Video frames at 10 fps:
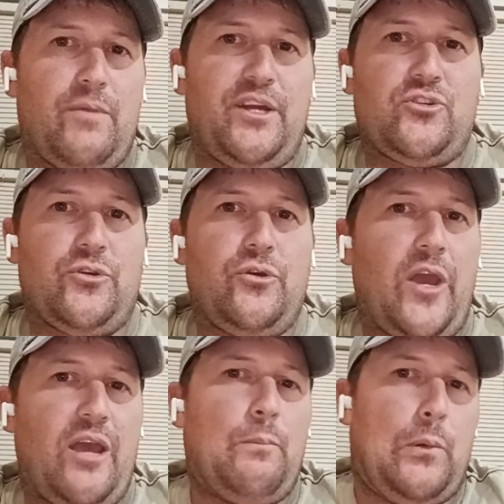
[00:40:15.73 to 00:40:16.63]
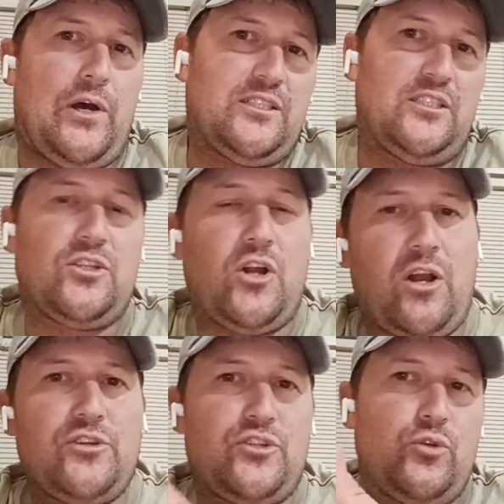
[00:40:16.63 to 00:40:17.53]
make sure your head price is
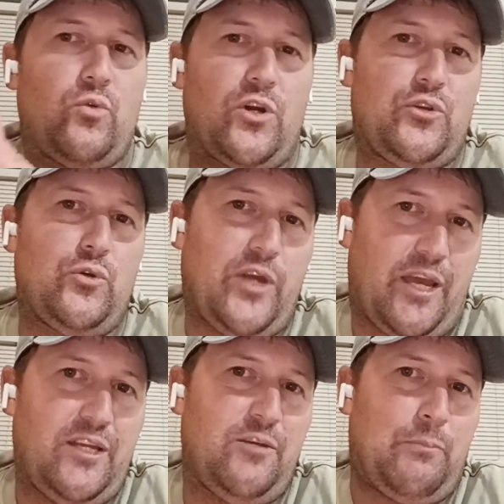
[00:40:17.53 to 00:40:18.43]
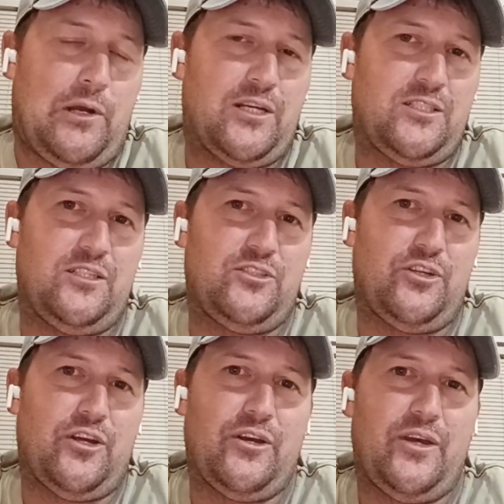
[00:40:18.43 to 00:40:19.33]
close to what your kg price is,
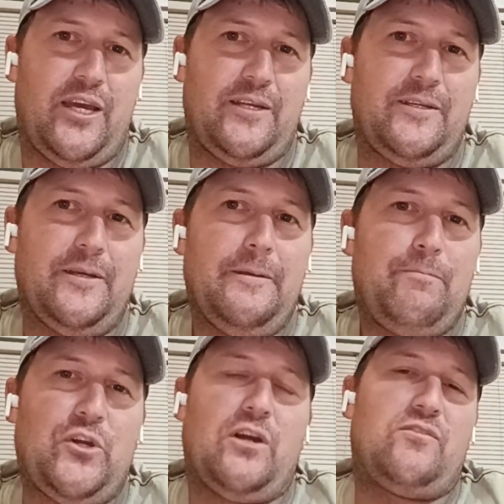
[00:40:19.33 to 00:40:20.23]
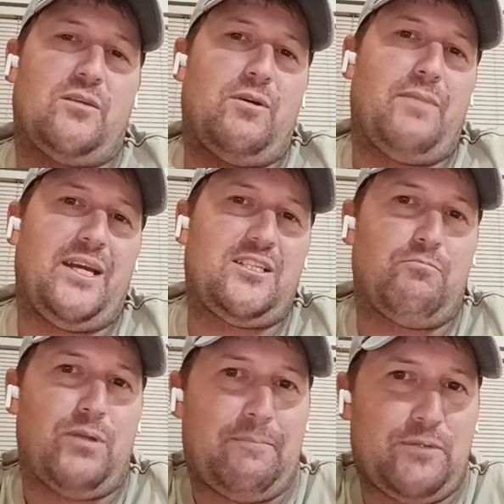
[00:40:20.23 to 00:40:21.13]
And if someone makes
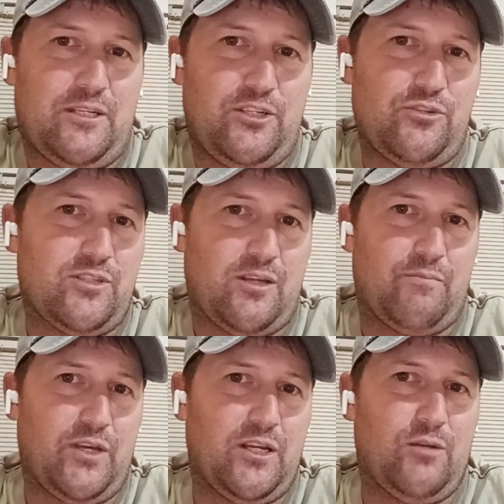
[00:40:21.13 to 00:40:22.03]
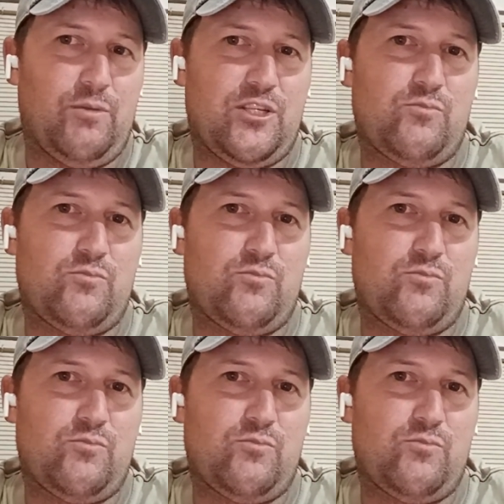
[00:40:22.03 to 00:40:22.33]
a blups and he shoots something a little bit